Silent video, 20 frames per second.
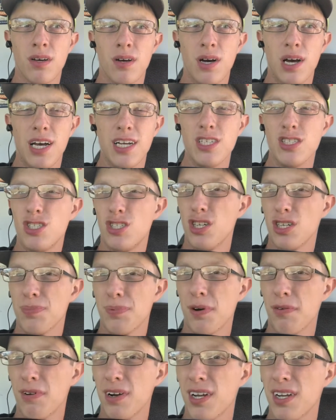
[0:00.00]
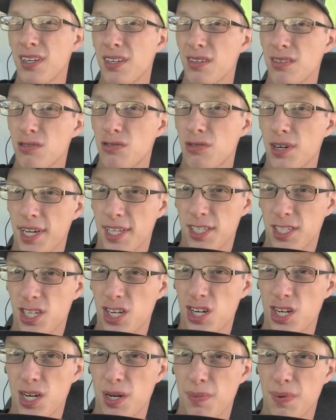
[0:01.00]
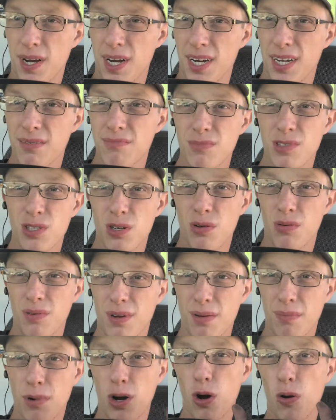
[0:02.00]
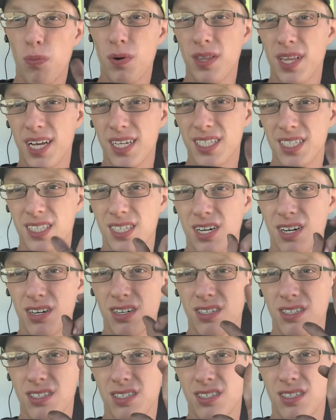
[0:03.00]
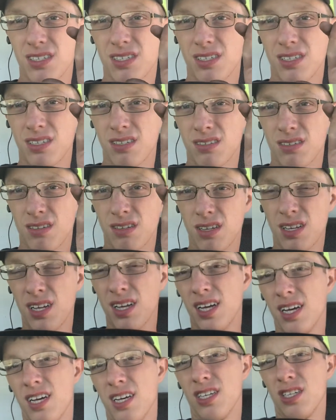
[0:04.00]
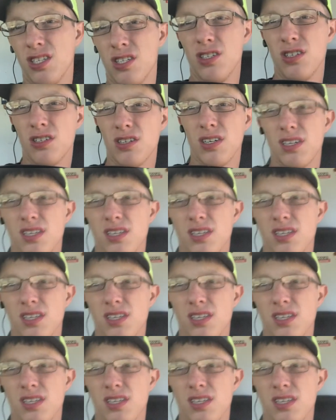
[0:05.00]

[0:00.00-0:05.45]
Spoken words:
It's just about ready to try to start up on it, so I'm hoping that starts. Should.